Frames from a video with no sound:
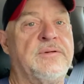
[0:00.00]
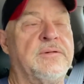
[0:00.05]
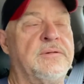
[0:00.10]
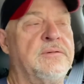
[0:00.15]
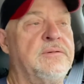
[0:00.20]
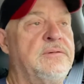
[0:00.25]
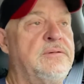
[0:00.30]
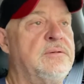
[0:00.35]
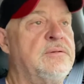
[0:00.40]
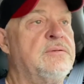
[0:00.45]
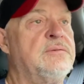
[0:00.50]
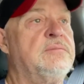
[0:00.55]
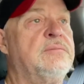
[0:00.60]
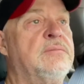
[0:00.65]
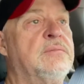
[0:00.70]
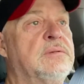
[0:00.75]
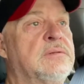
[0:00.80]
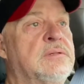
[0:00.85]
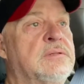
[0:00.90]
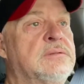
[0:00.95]

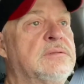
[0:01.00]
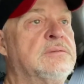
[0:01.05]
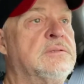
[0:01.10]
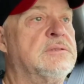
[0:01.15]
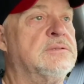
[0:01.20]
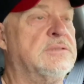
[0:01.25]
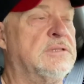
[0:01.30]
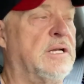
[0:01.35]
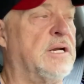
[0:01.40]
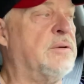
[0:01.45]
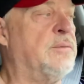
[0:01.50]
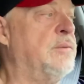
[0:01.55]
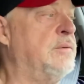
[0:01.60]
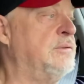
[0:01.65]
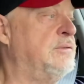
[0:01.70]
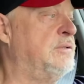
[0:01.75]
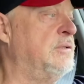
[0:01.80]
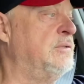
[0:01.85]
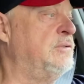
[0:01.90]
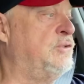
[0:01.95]
a lot
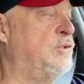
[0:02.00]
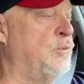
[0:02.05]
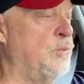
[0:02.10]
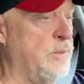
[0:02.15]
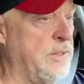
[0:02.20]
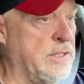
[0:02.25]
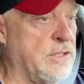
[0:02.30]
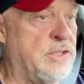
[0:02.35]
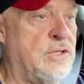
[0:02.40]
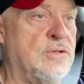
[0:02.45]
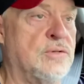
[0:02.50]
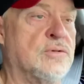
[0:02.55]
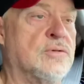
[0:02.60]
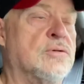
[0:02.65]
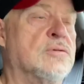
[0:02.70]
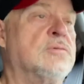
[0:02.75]
to ridicule.